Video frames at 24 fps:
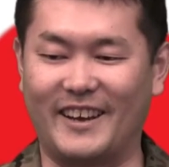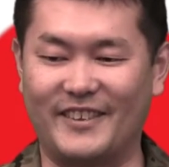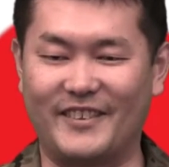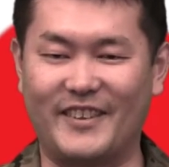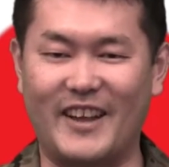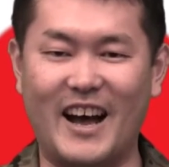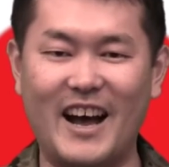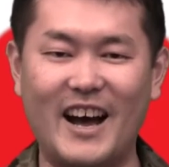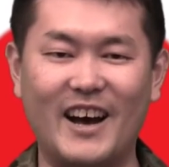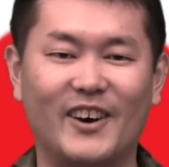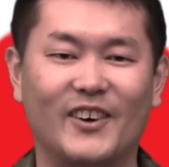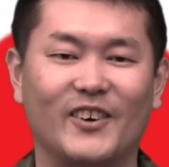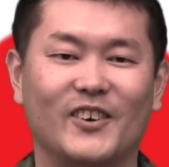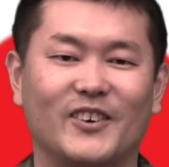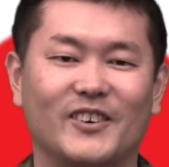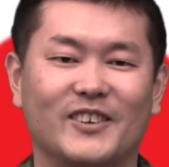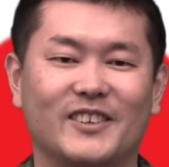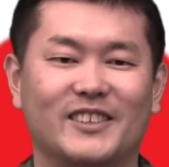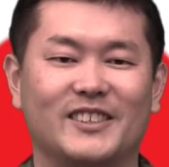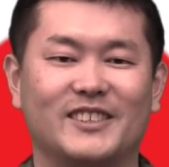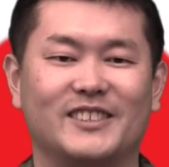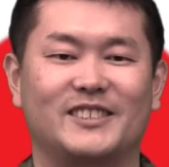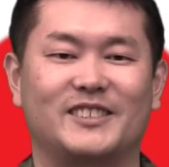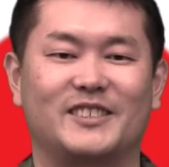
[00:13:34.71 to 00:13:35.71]
now
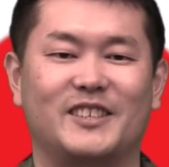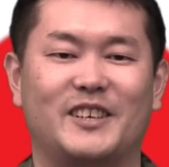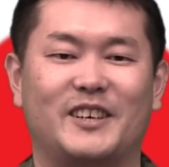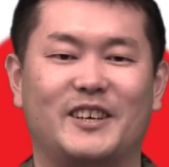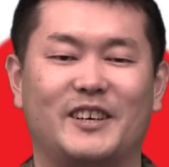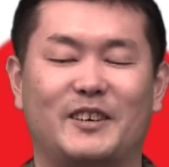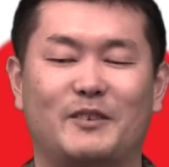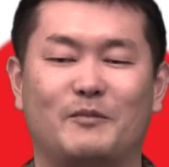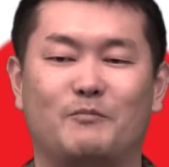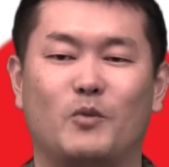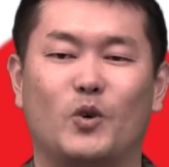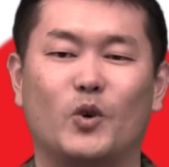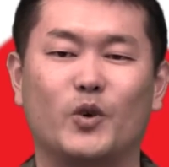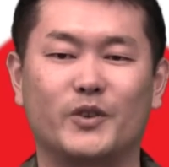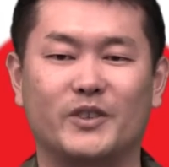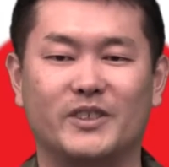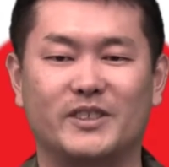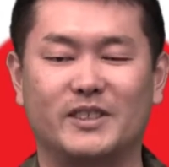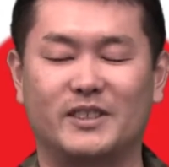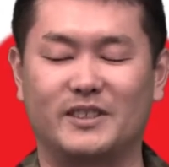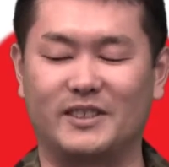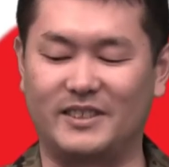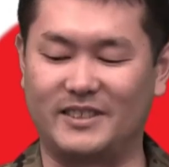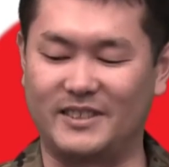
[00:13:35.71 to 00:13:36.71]
it's a uh,
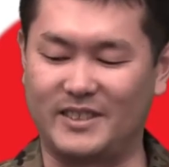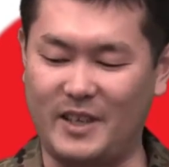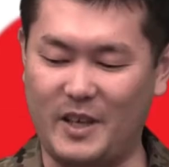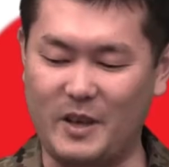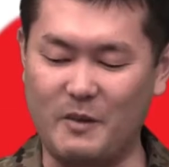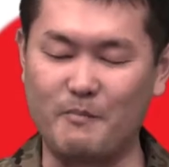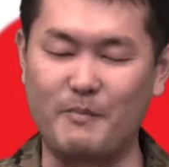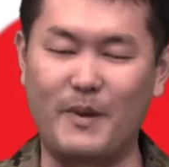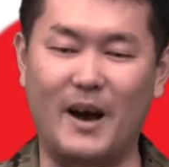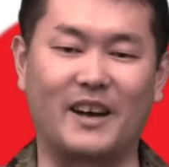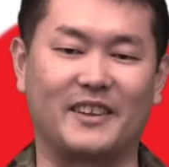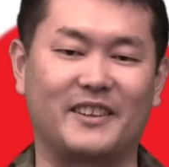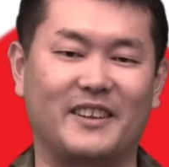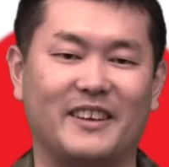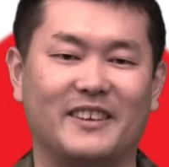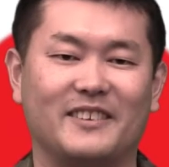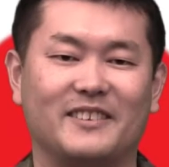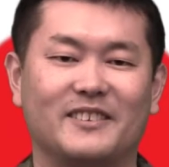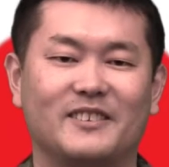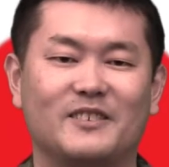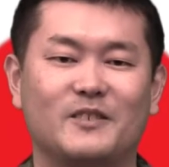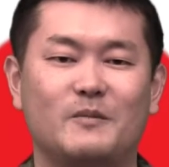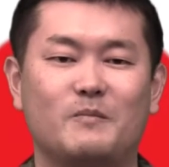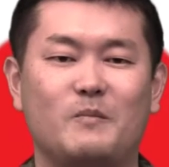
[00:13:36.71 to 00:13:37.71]
mortar
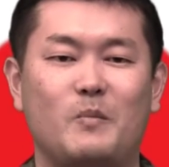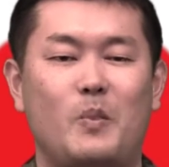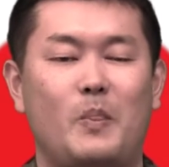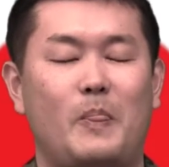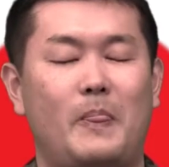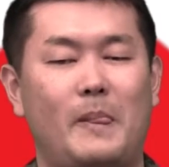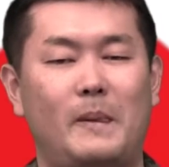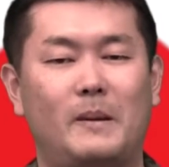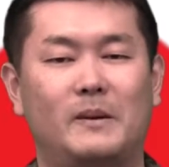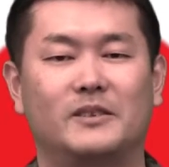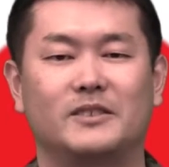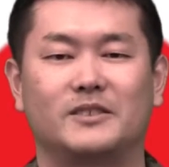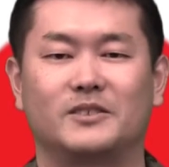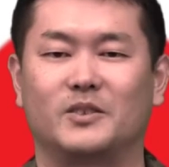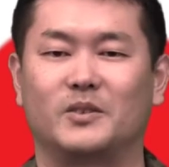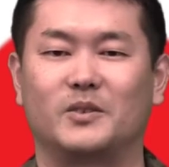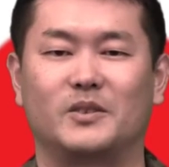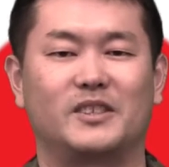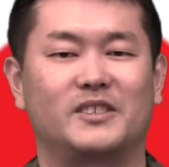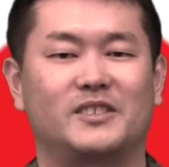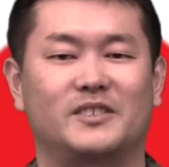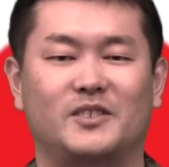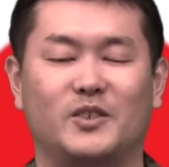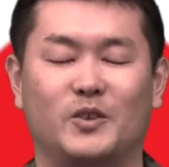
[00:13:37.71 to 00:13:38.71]
impacting.
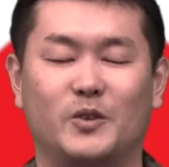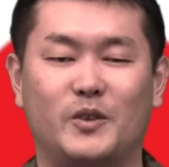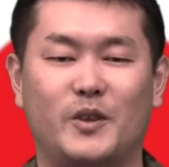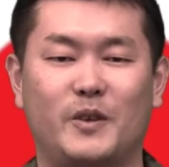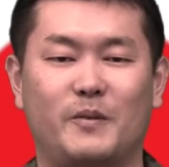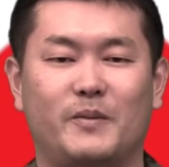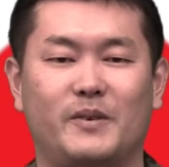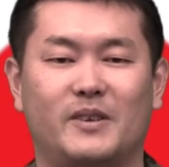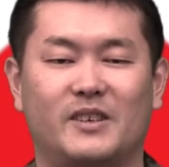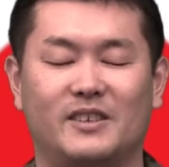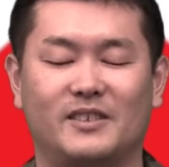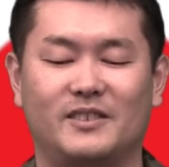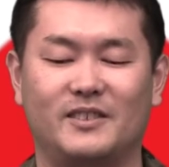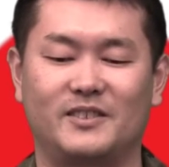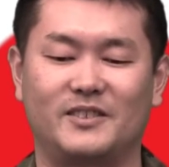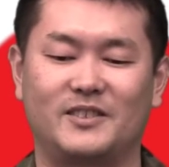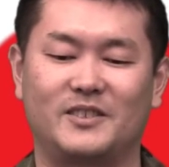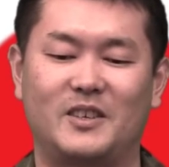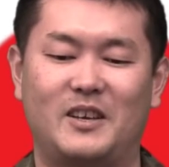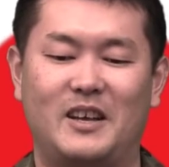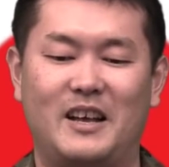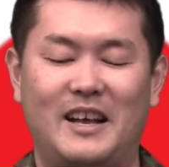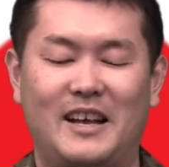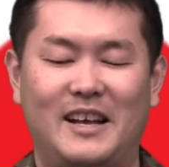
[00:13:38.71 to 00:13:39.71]
So is so difficult.
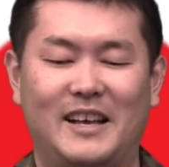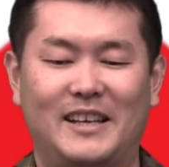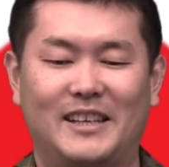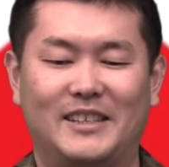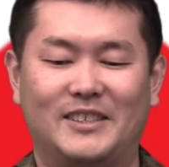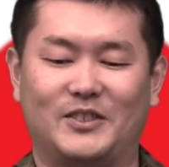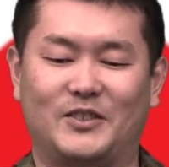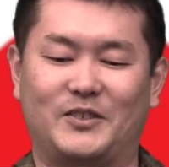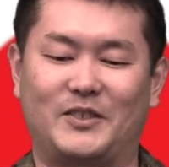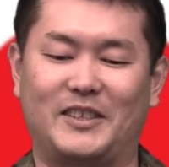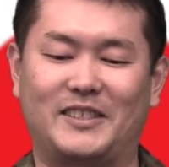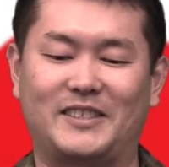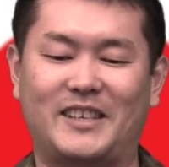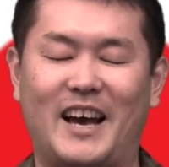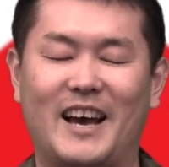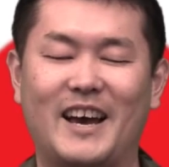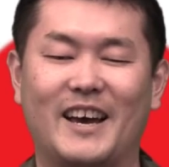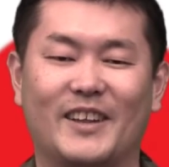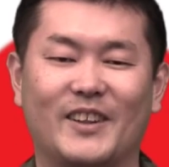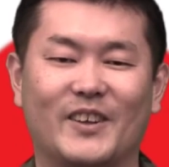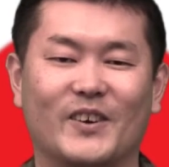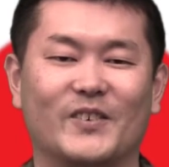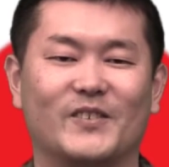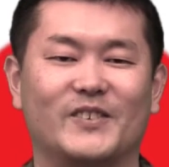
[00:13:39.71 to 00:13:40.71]
So this
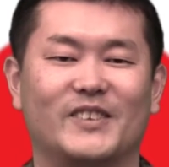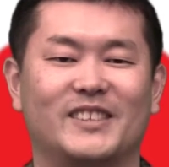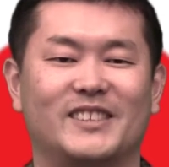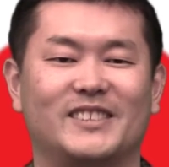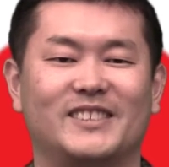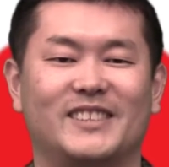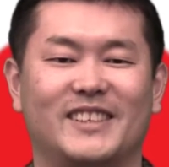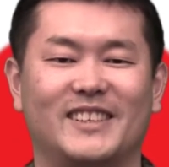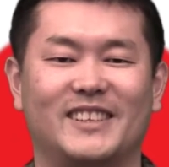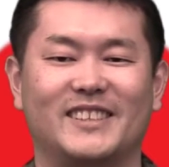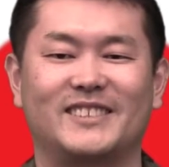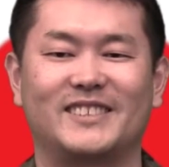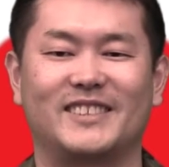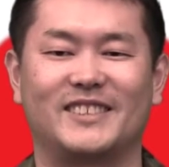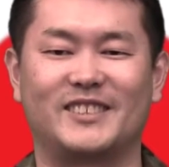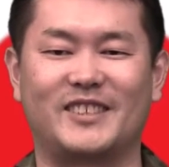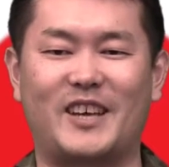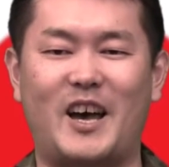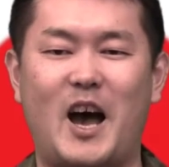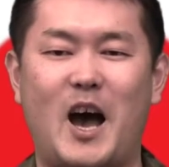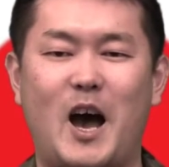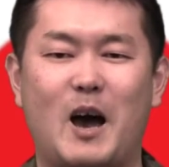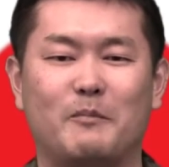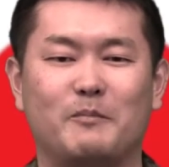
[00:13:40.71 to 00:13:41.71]
kind of things is
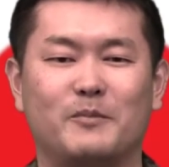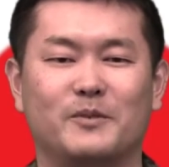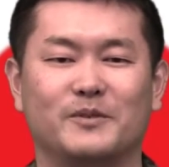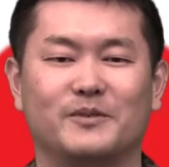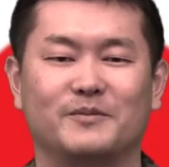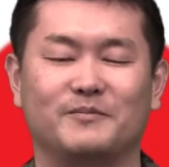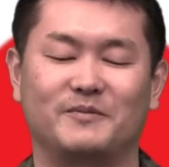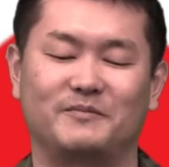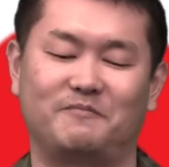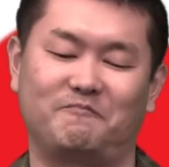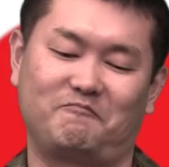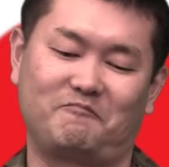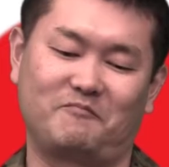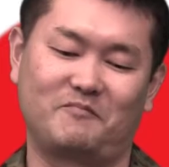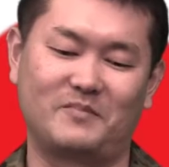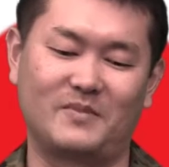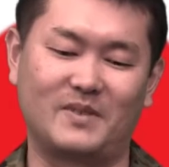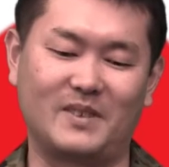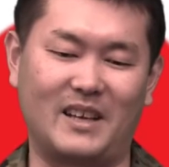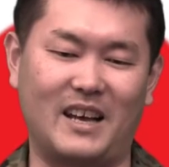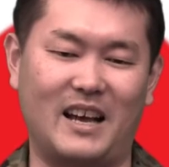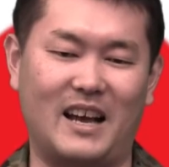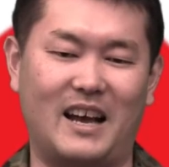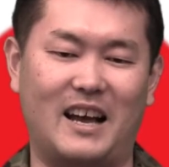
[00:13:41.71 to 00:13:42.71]
happen
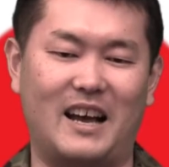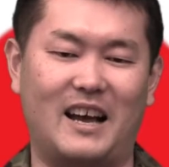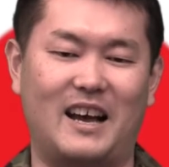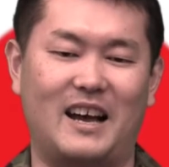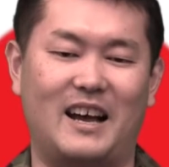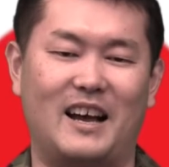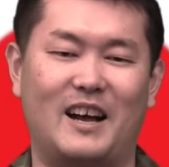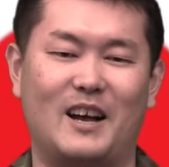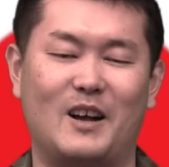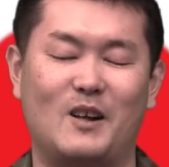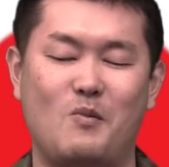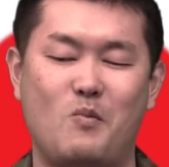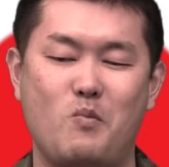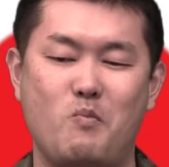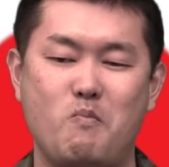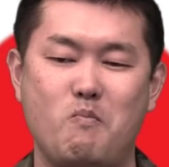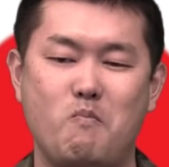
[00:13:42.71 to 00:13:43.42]
uh,